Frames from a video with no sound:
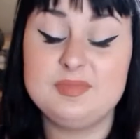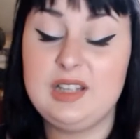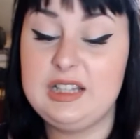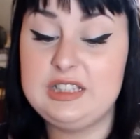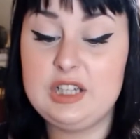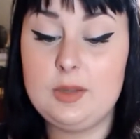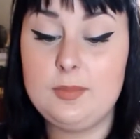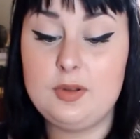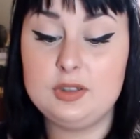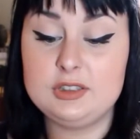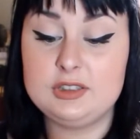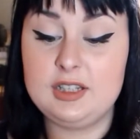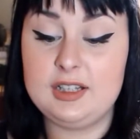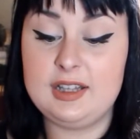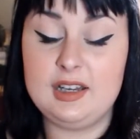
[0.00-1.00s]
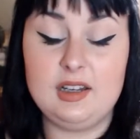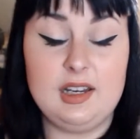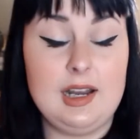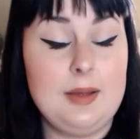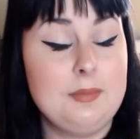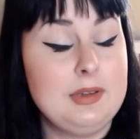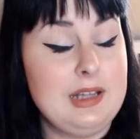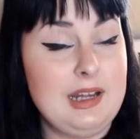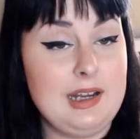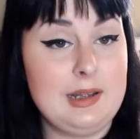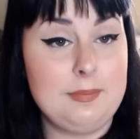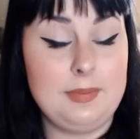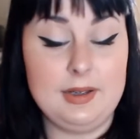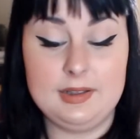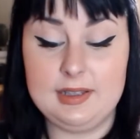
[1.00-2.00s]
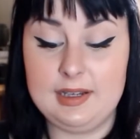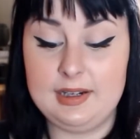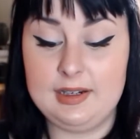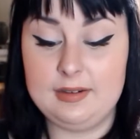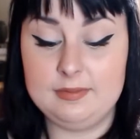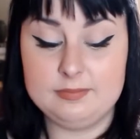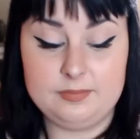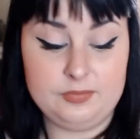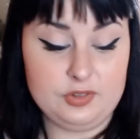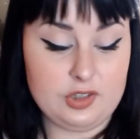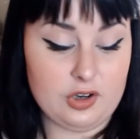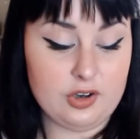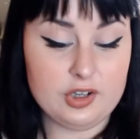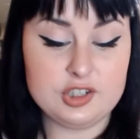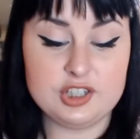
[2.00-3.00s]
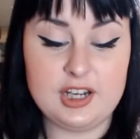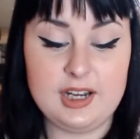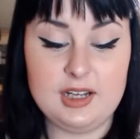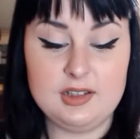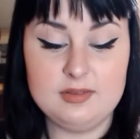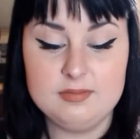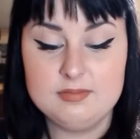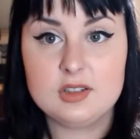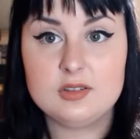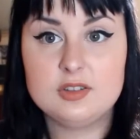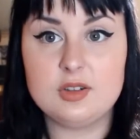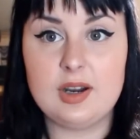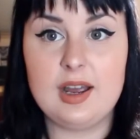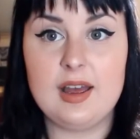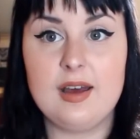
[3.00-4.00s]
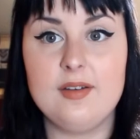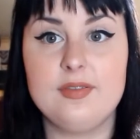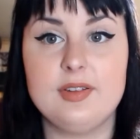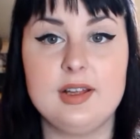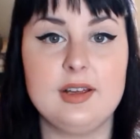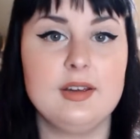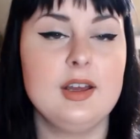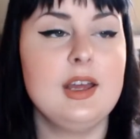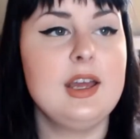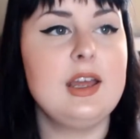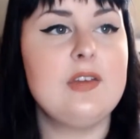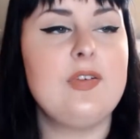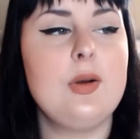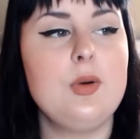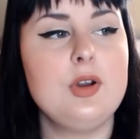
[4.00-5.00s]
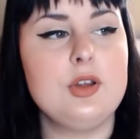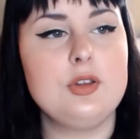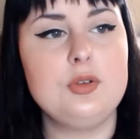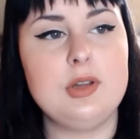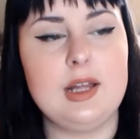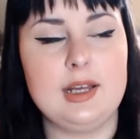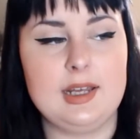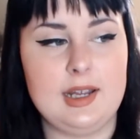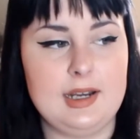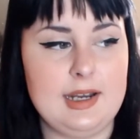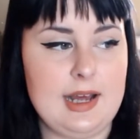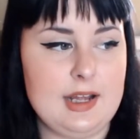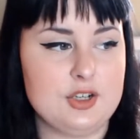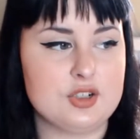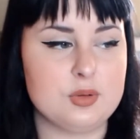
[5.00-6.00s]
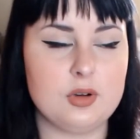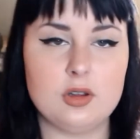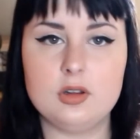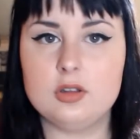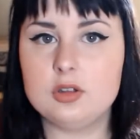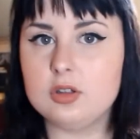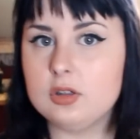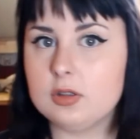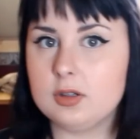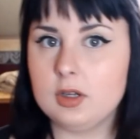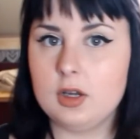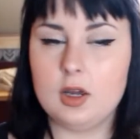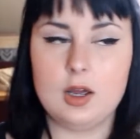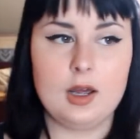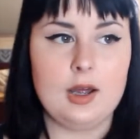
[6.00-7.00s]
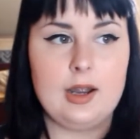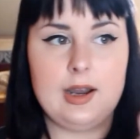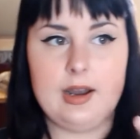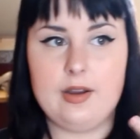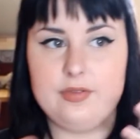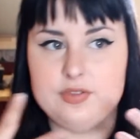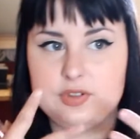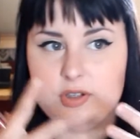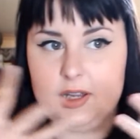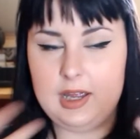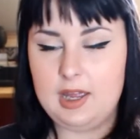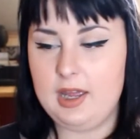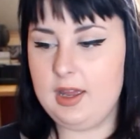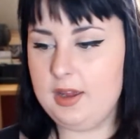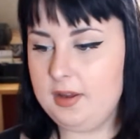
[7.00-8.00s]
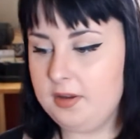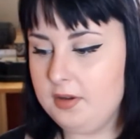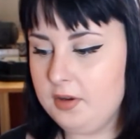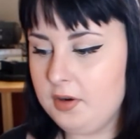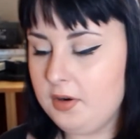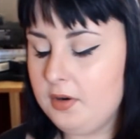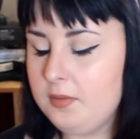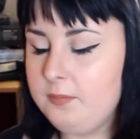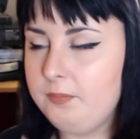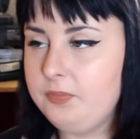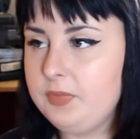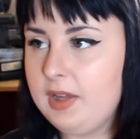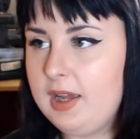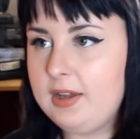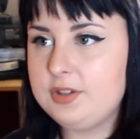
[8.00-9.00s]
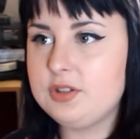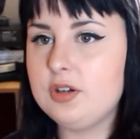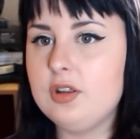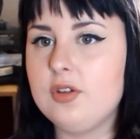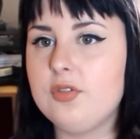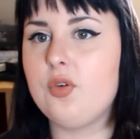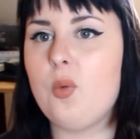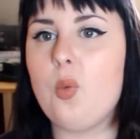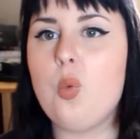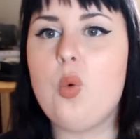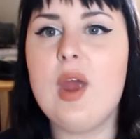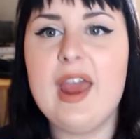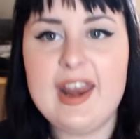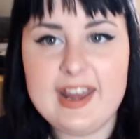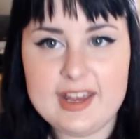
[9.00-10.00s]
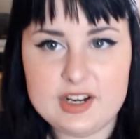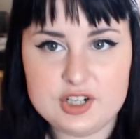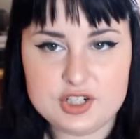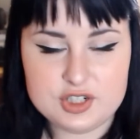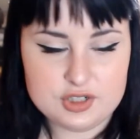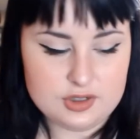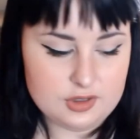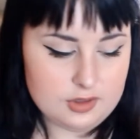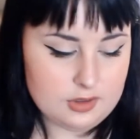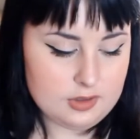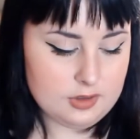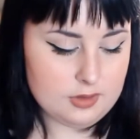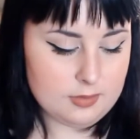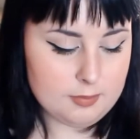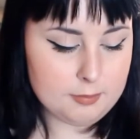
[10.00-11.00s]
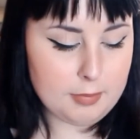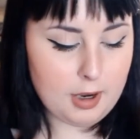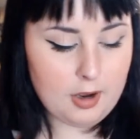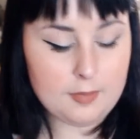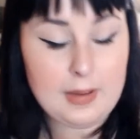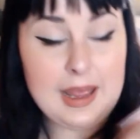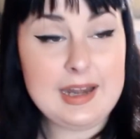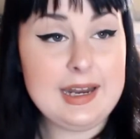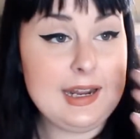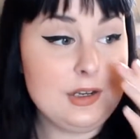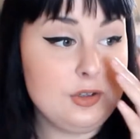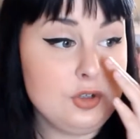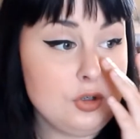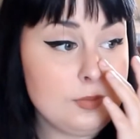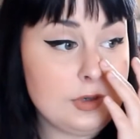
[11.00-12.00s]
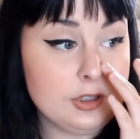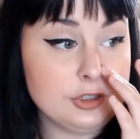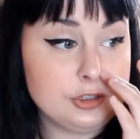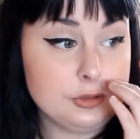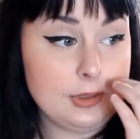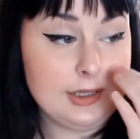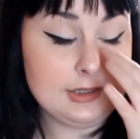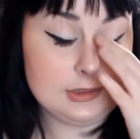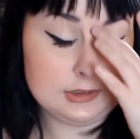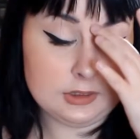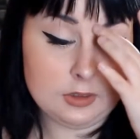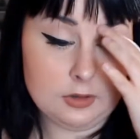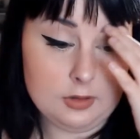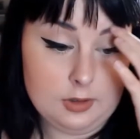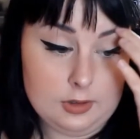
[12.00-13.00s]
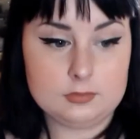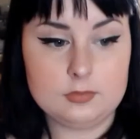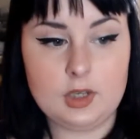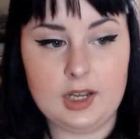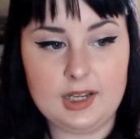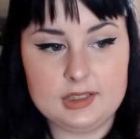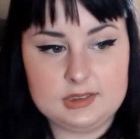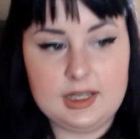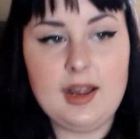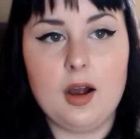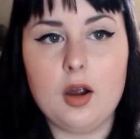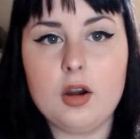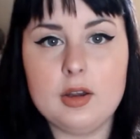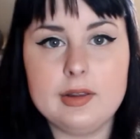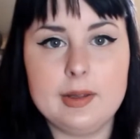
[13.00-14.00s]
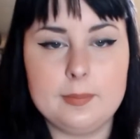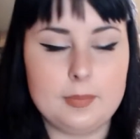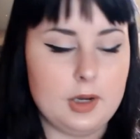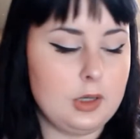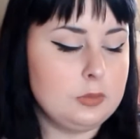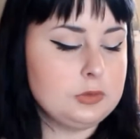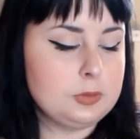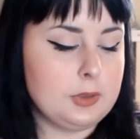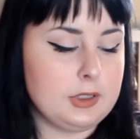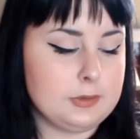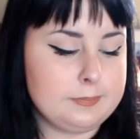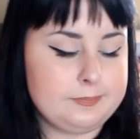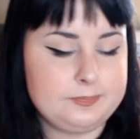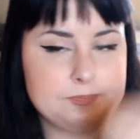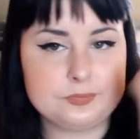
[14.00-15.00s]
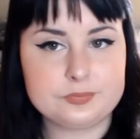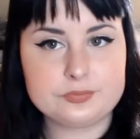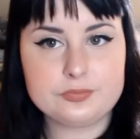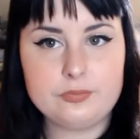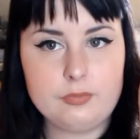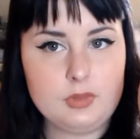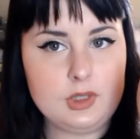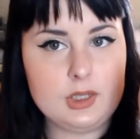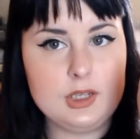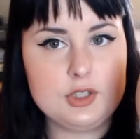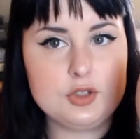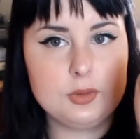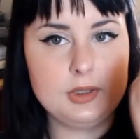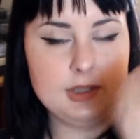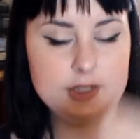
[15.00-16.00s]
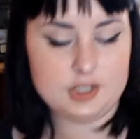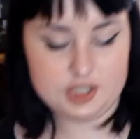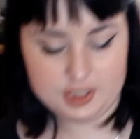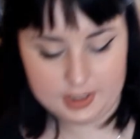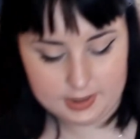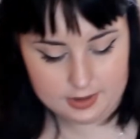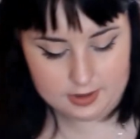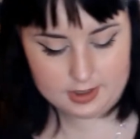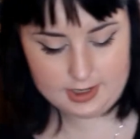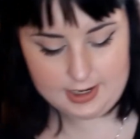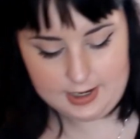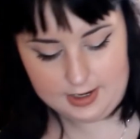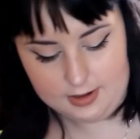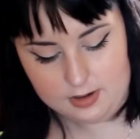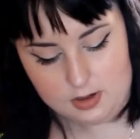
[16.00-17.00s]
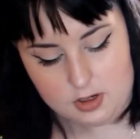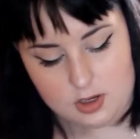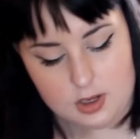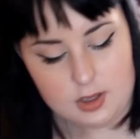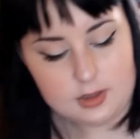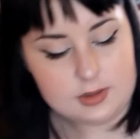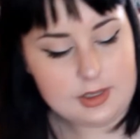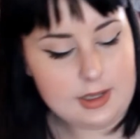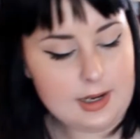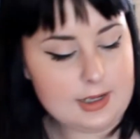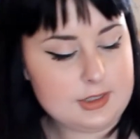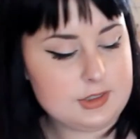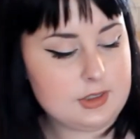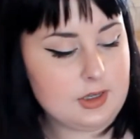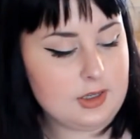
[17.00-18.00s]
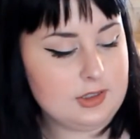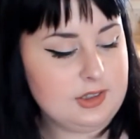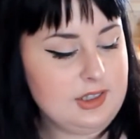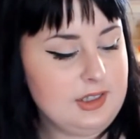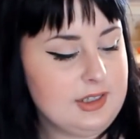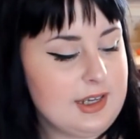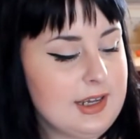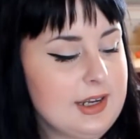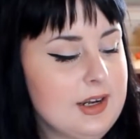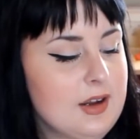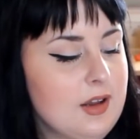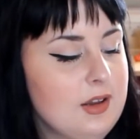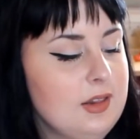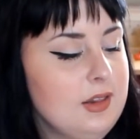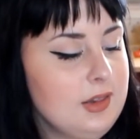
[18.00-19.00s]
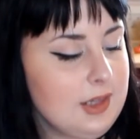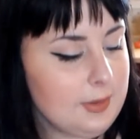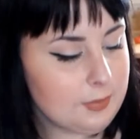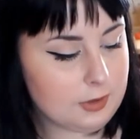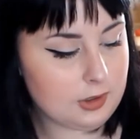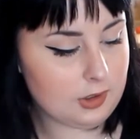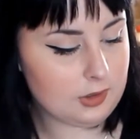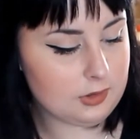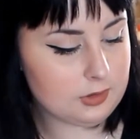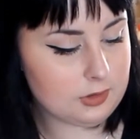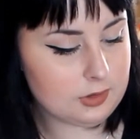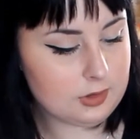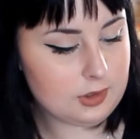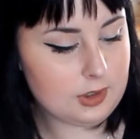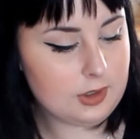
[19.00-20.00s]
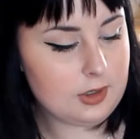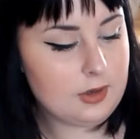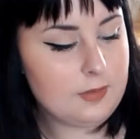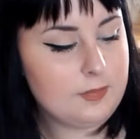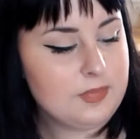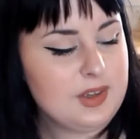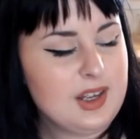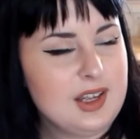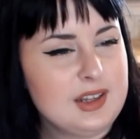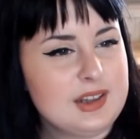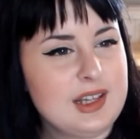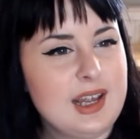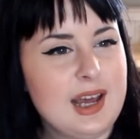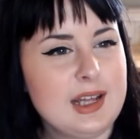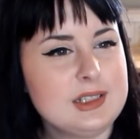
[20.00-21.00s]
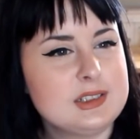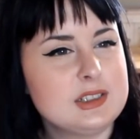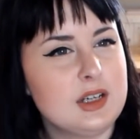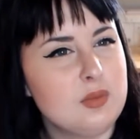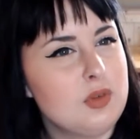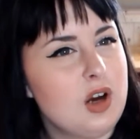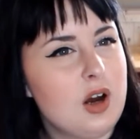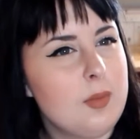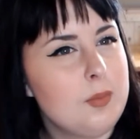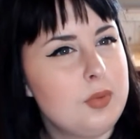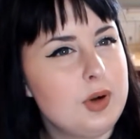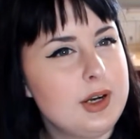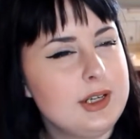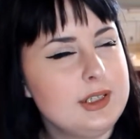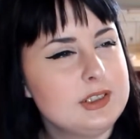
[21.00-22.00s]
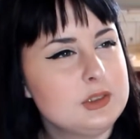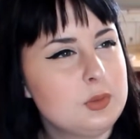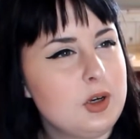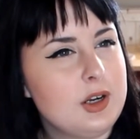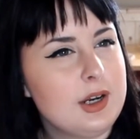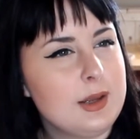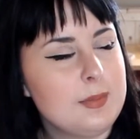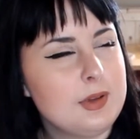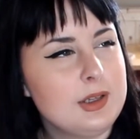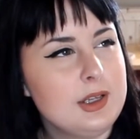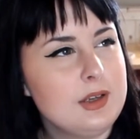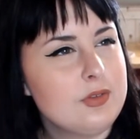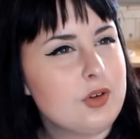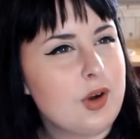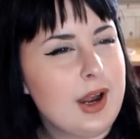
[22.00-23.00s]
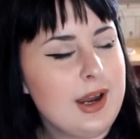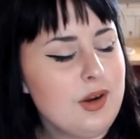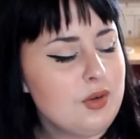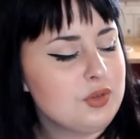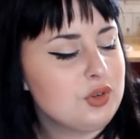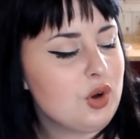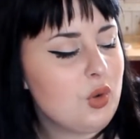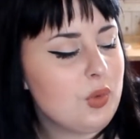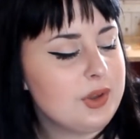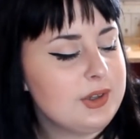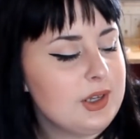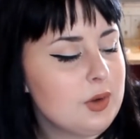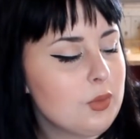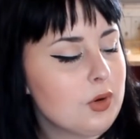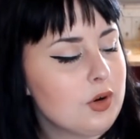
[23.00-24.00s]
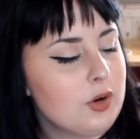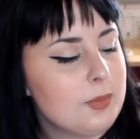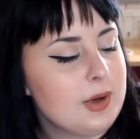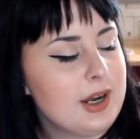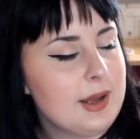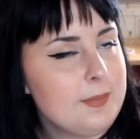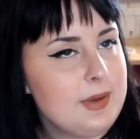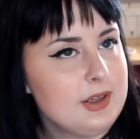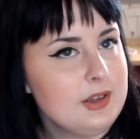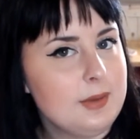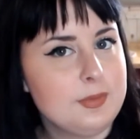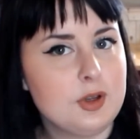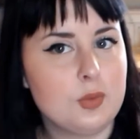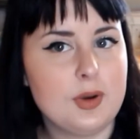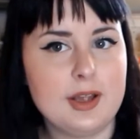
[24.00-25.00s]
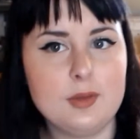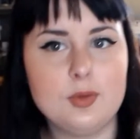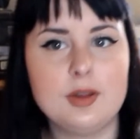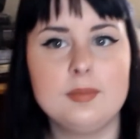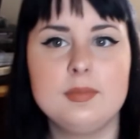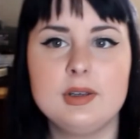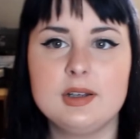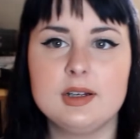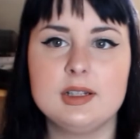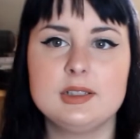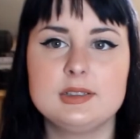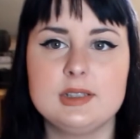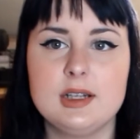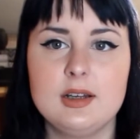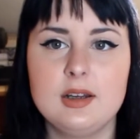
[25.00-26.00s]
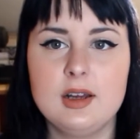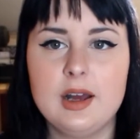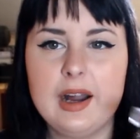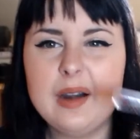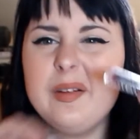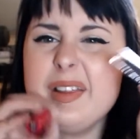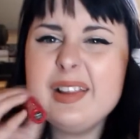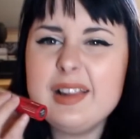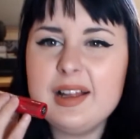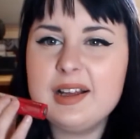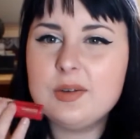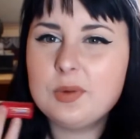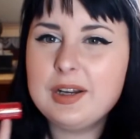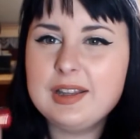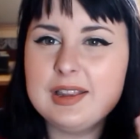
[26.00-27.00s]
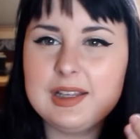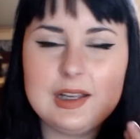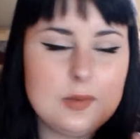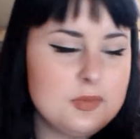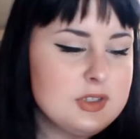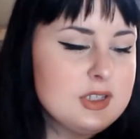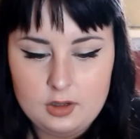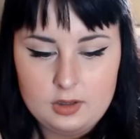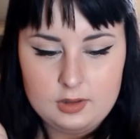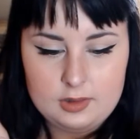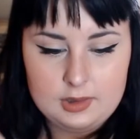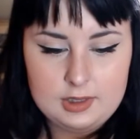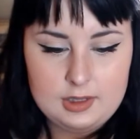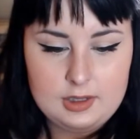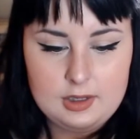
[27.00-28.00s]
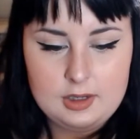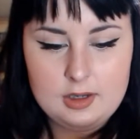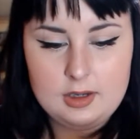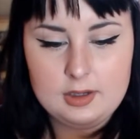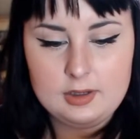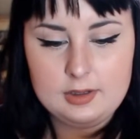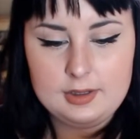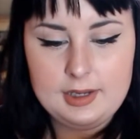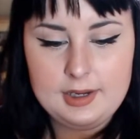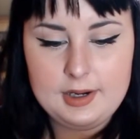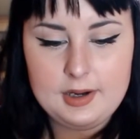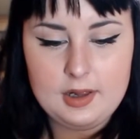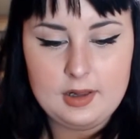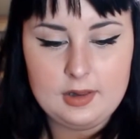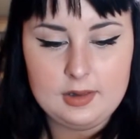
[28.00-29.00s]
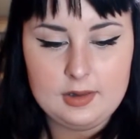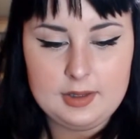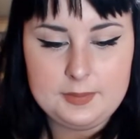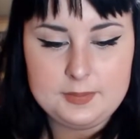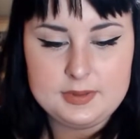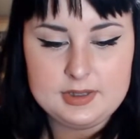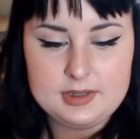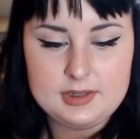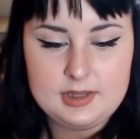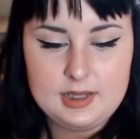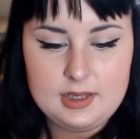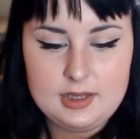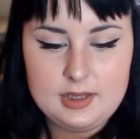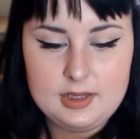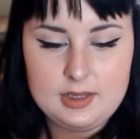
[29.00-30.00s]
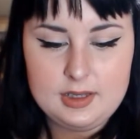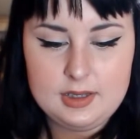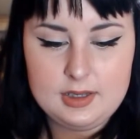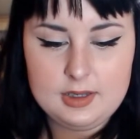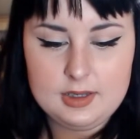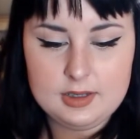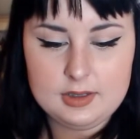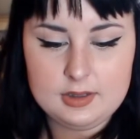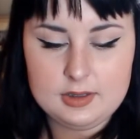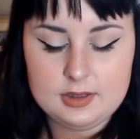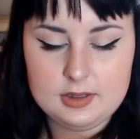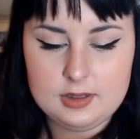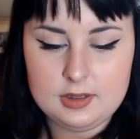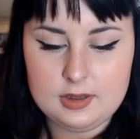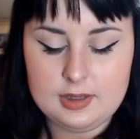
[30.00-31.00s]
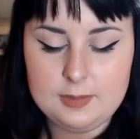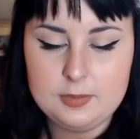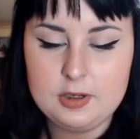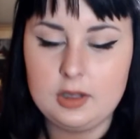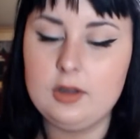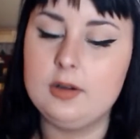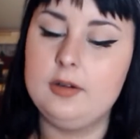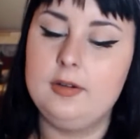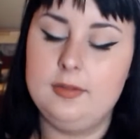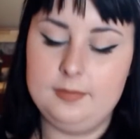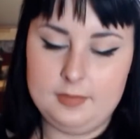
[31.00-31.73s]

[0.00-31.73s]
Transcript: It's almost nothing, and I'm glad I picked a dark shade. So I have a, if I want to do like a natural look, I have a, a sort reddish balm. And they do moisturize, so I guess they are lip balms, but it's really sheer and then I saw the Get It All lip color. Um, they had some ombres one, I believe, or I don't know what they were, but I picked up the red one because I really like red lips. L uh, Get It All lipstick lip color.